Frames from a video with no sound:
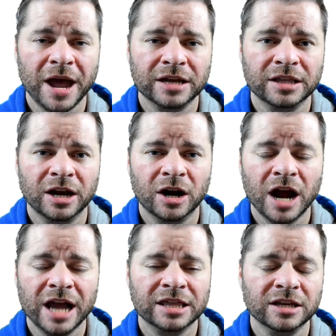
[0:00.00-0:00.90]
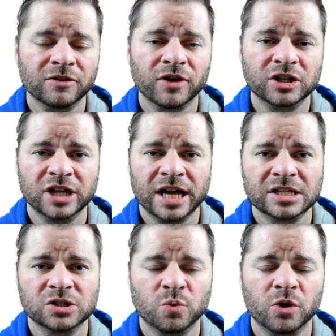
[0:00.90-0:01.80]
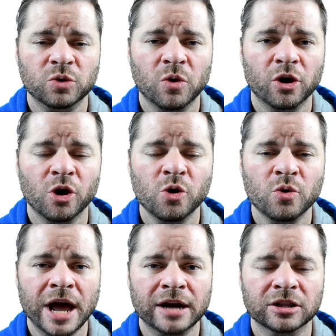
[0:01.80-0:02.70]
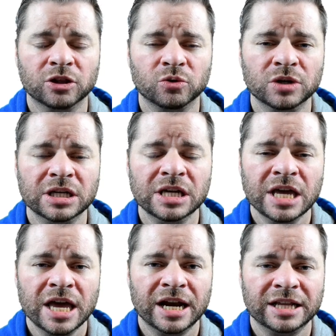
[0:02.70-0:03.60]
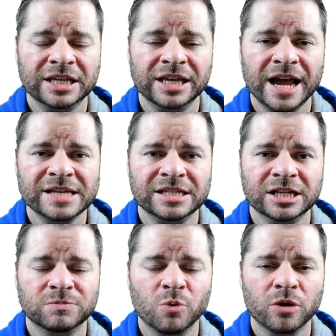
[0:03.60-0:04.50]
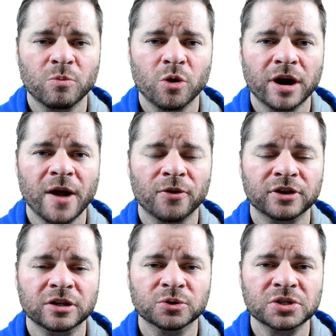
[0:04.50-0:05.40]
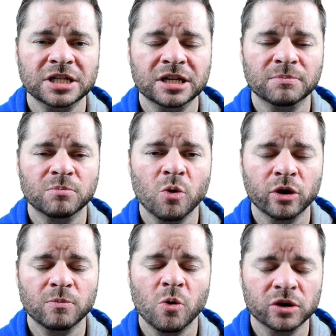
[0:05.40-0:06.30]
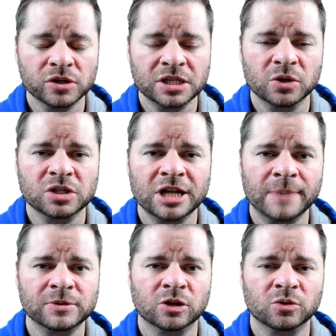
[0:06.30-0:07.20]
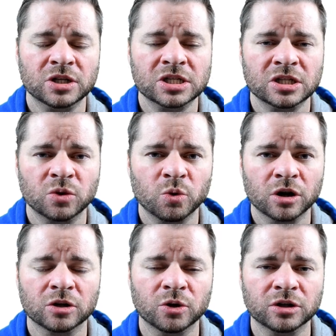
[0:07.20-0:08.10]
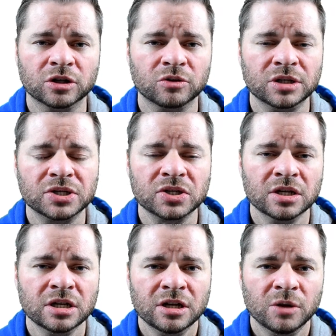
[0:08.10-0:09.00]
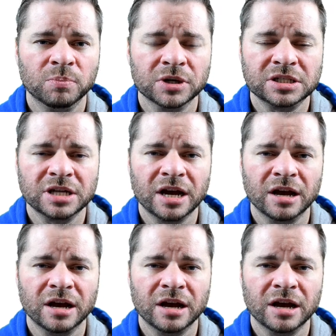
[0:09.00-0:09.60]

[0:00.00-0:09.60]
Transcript: back there. I think Fred Jackson's the one you want to own out of the three, and I think as he gets more and more healthy, you'll see him more and more and see those snaps increase, see the workload increase. But